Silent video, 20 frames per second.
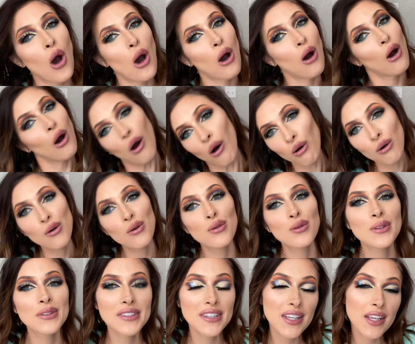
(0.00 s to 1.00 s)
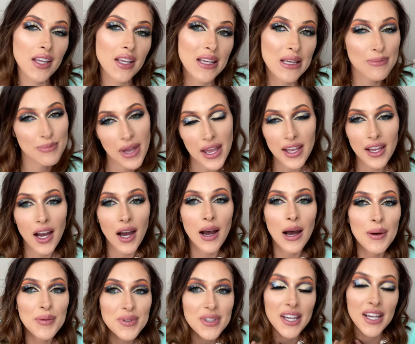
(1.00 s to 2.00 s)
Holy
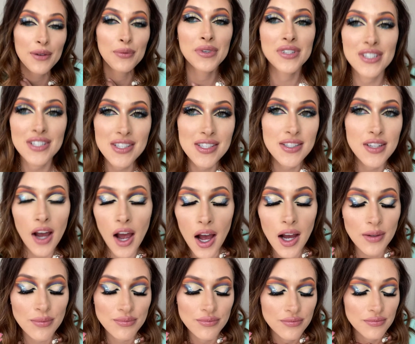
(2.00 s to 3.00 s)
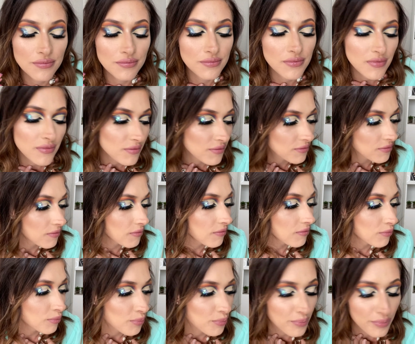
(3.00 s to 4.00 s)
makeup. Can we just stop
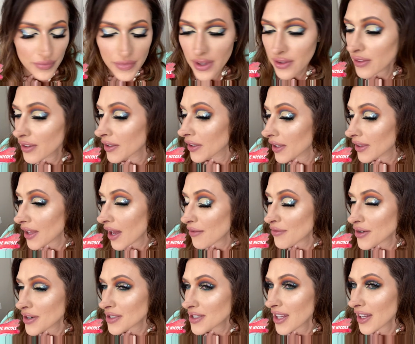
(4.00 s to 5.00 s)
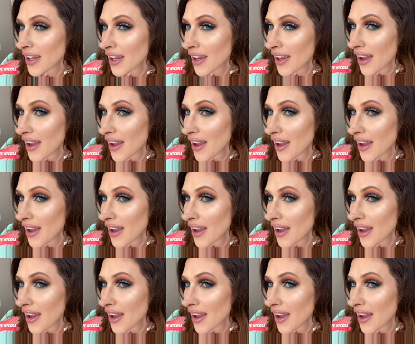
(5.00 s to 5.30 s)
and look at that for a second?